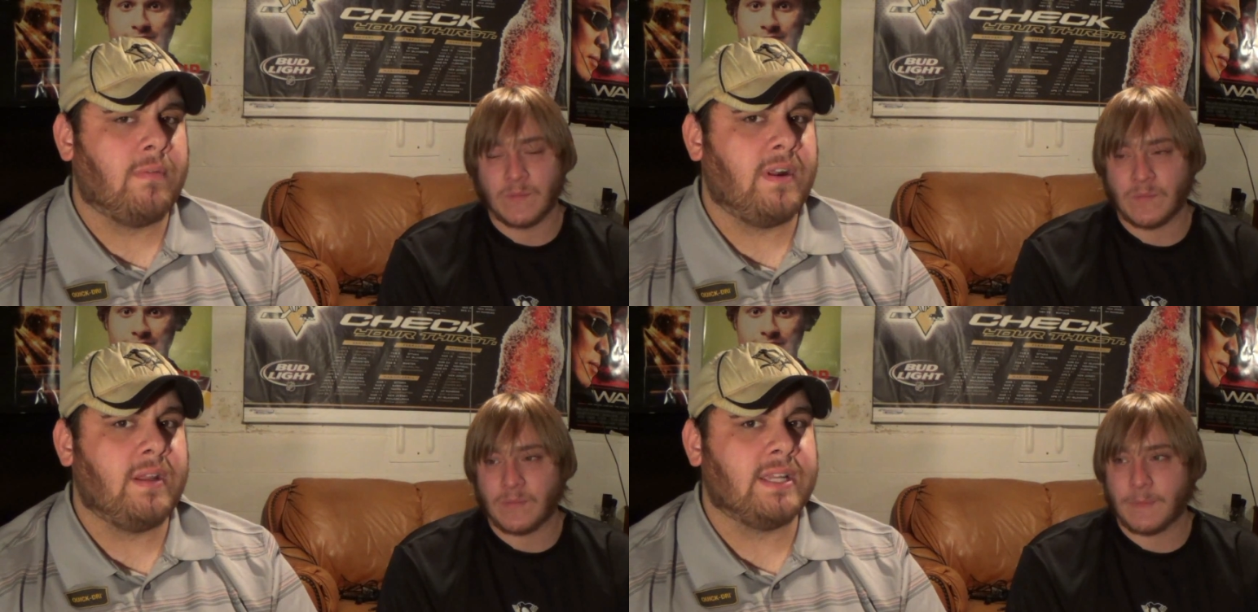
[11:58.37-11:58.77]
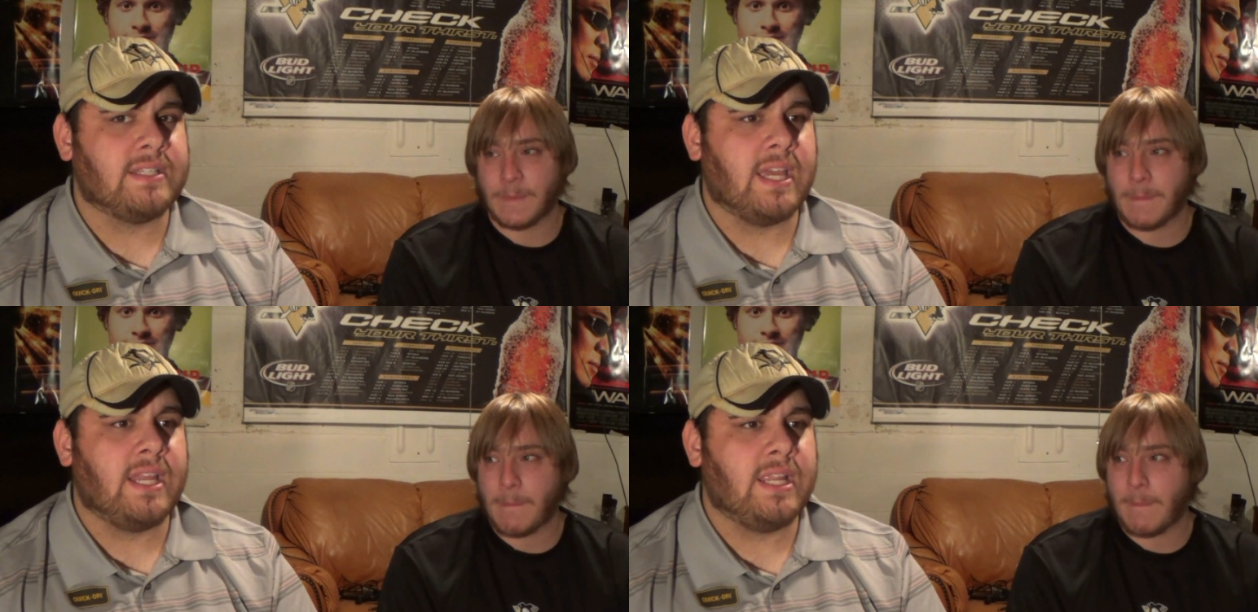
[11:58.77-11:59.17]
Speaker 1: very
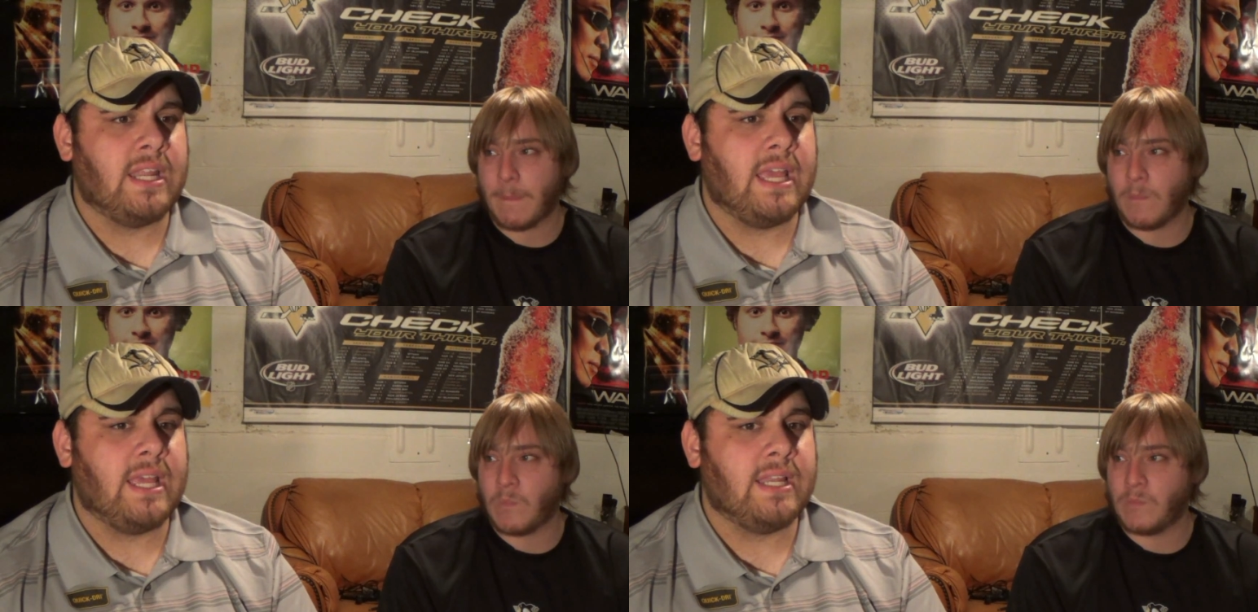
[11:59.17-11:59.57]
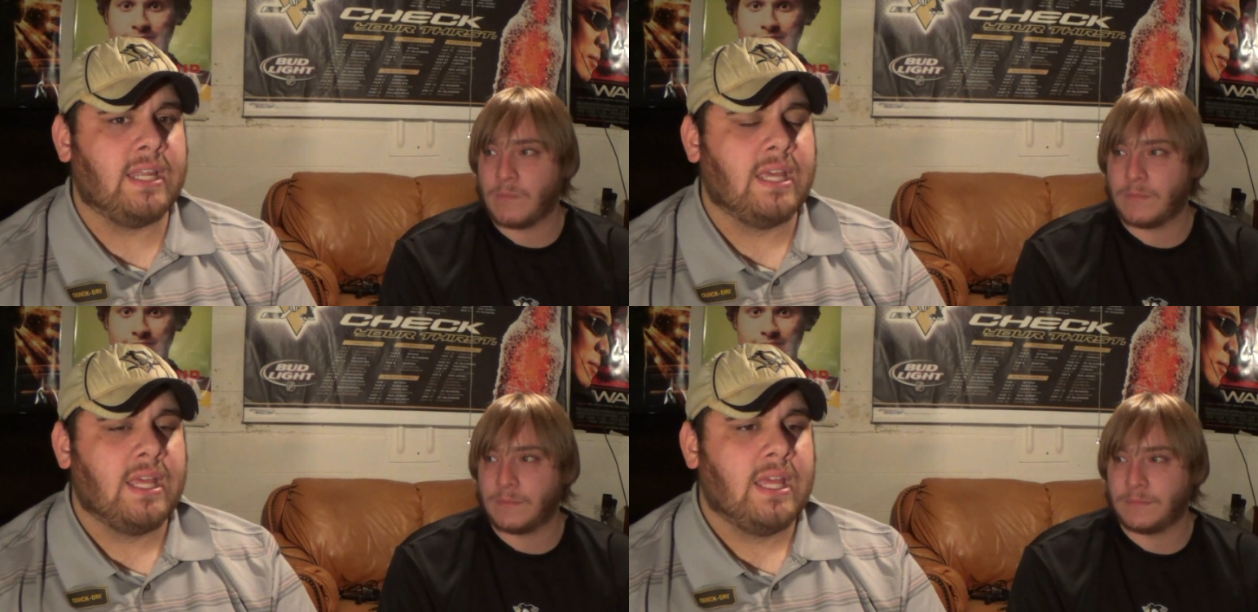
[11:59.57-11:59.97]
excited and